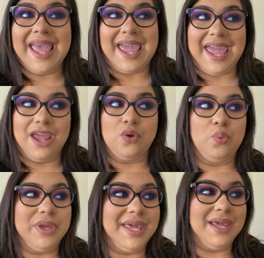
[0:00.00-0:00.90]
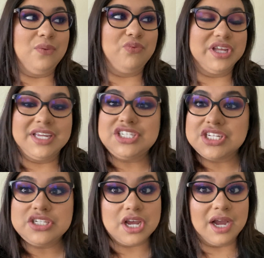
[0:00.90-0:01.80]
and we really
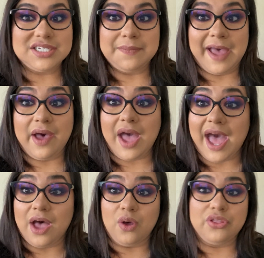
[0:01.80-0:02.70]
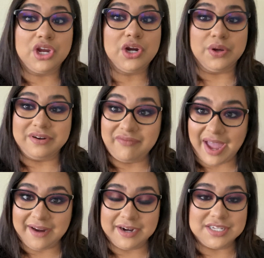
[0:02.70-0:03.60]
just talked about how the
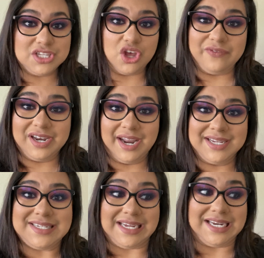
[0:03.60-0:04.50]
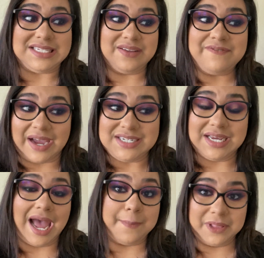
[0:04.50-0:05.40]
coronavirus, COVID-19 is
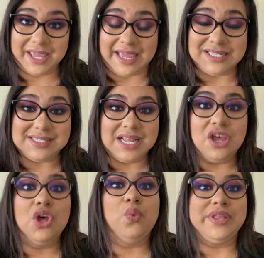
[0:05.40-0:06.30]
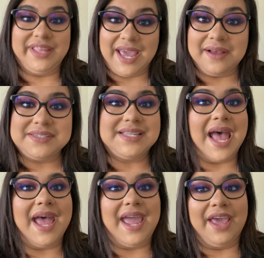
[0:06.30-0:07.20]
affecting applicants with the
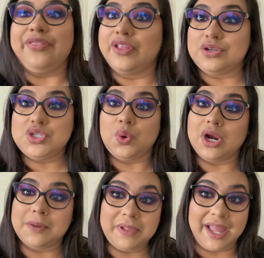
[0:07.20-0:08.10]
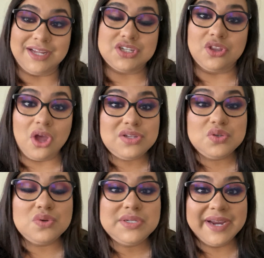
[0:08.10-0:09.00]
LSAT and those who are applying to law
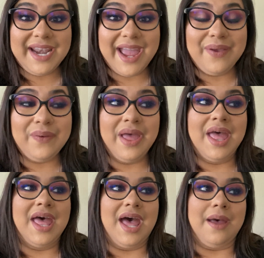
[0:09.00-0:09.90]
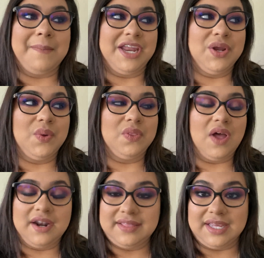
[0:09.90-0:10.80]
schools right now. I know a
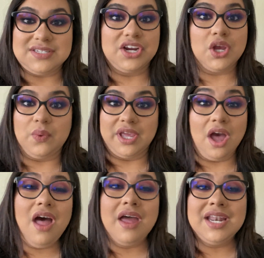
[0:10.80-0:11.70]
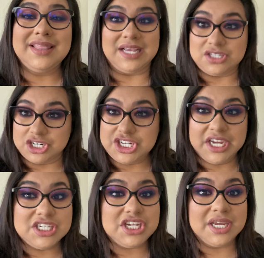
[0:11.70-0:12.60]
lot of things are going on, things are
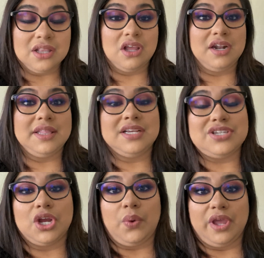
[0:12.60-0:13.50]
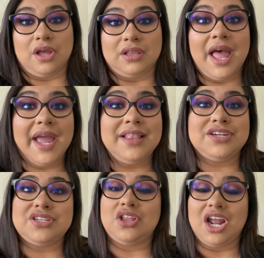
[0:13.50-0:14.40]
changing, a lot of things are going online.
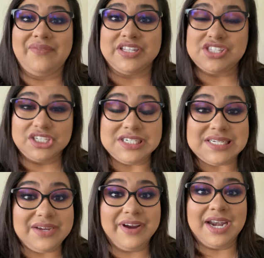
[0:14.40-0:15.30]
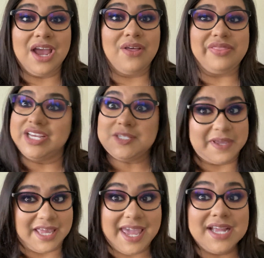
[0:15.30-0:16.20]
There's a lot of uncertainty right now, things
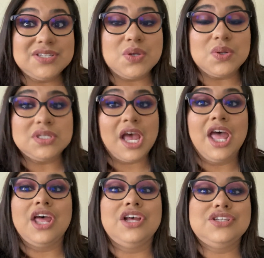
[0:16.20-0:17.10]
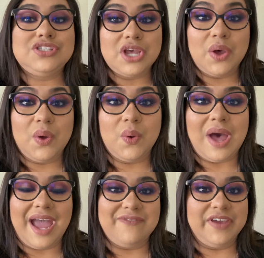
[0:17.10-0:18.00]
being canceled. So
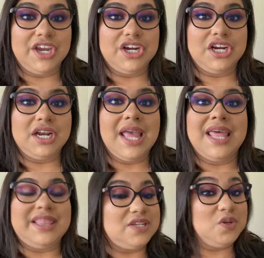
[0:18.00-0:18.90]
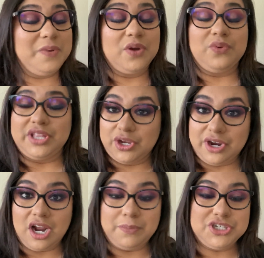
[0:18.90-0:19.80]
I figured this would be a really
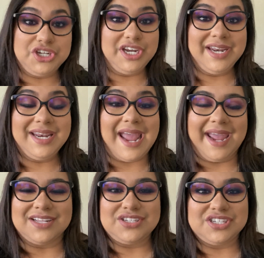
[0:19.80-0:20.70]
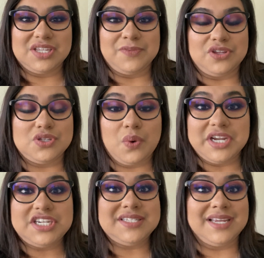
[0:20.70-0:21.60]
great opportunity to answer some of those
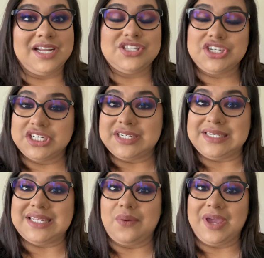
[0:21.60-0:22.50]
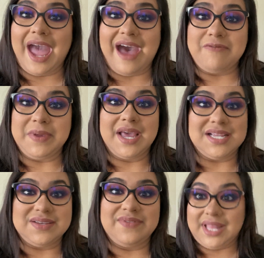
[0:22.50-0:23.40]
questions and uncertainties that we have
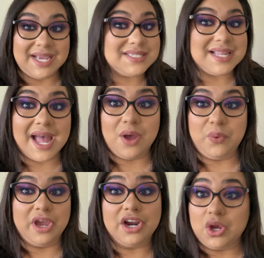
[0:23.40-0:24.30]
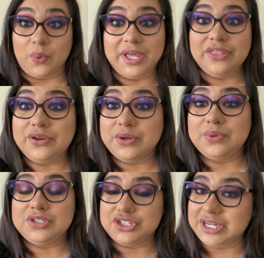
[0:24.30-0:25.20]
because of things that we are going
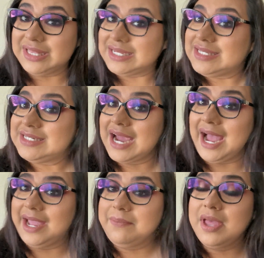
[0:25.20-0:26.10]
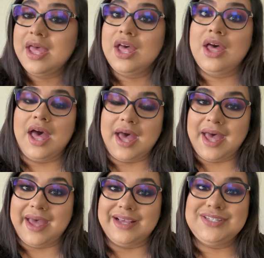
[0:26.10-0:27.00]
through during this time.
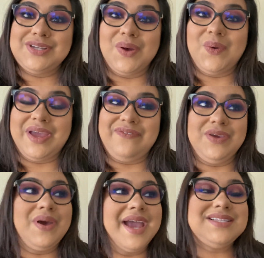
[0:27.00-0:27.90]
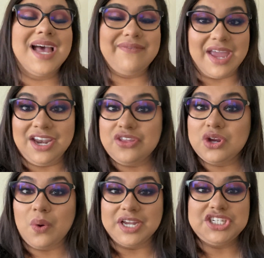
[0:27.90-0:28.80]
So if you guys have any other
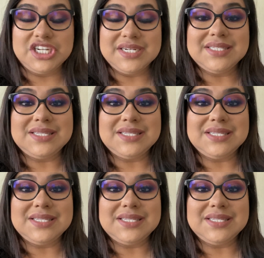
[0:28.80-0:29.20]
questions,